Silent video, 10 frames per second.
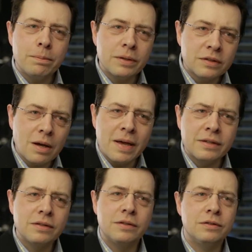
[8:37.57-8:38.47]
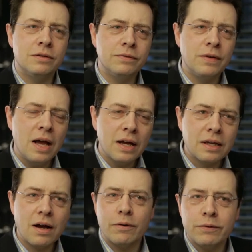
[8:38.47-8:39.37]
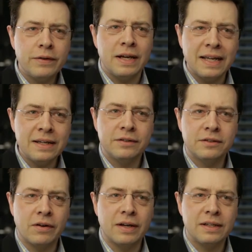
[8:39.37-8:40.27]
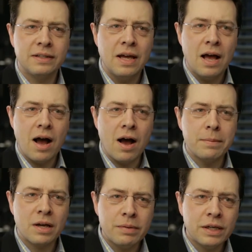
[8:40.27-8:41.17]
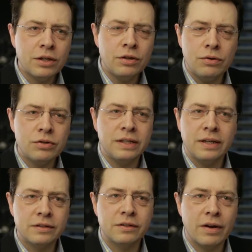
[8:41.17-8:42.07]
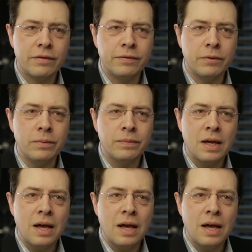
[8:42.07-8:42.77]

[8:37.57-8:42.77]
but some essence of gut feel insight um, can be hugely insightful.